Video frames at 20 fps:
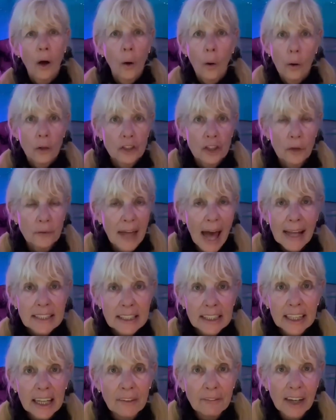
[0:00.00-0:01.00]
So that's
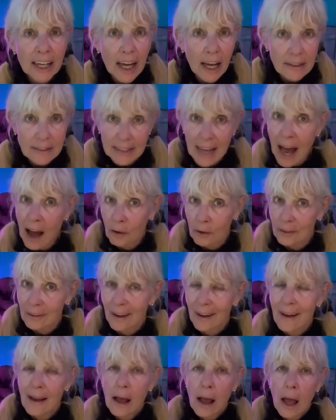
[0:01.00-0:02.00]
leaving us out
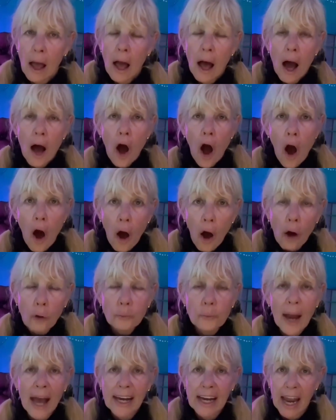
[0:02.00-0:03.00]

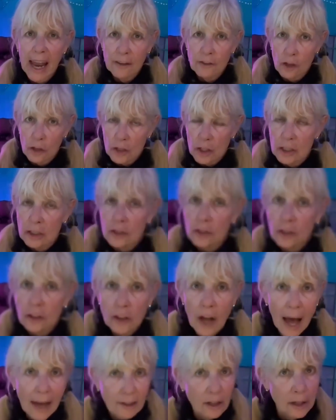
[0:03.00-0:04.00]
already, and there's
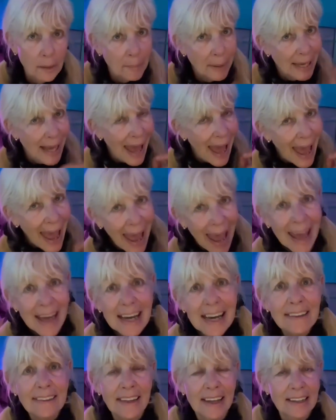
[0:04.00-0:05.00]
not going to be
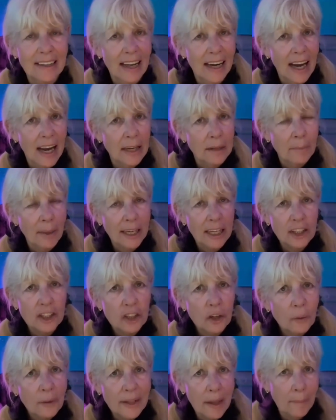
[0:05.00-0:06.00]
anything that anybody can
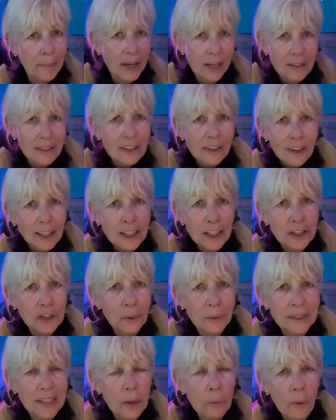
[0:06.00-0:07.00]
do with it because they're going to do
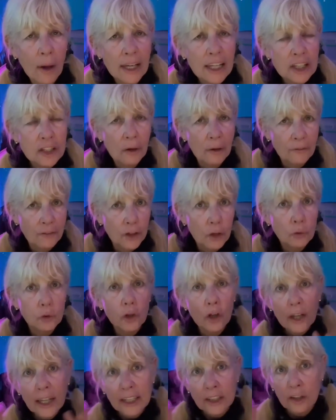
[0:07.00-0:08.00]
what they want to do. If you
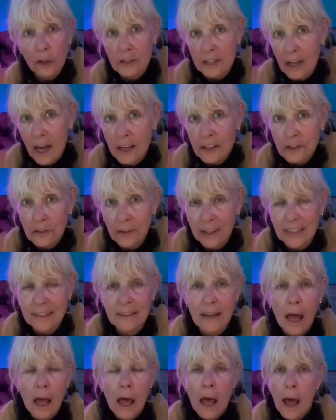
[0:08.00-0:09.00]
look at those countries,
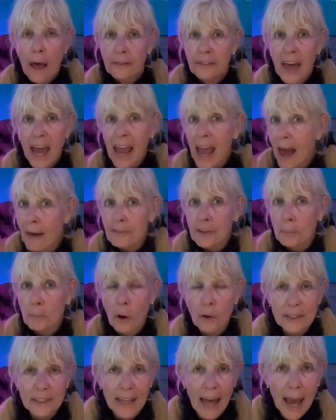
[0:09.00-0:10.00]
they have the
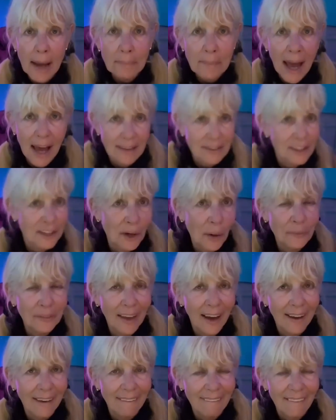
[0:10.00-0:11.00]
most landmass, don't
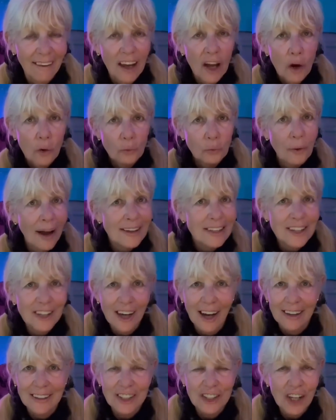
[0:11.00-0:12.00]
they?
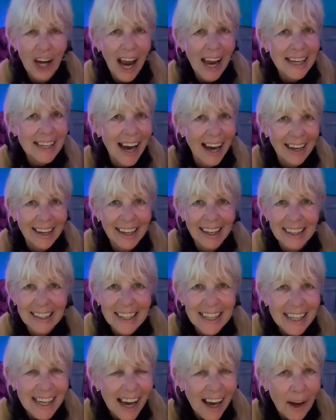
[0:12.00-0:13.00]
Russia, China,
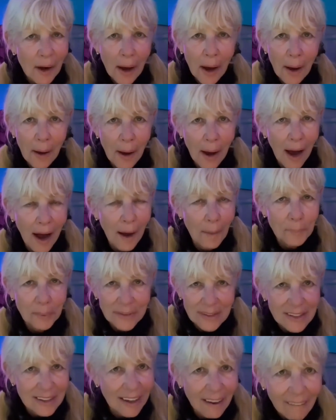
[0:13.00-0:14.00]
India,
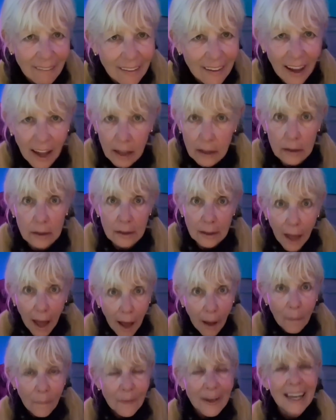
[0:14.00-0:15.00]
Brazil,
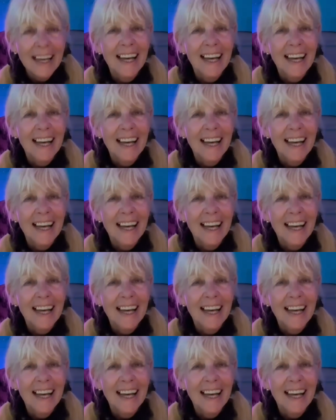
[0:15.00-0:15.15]
hello.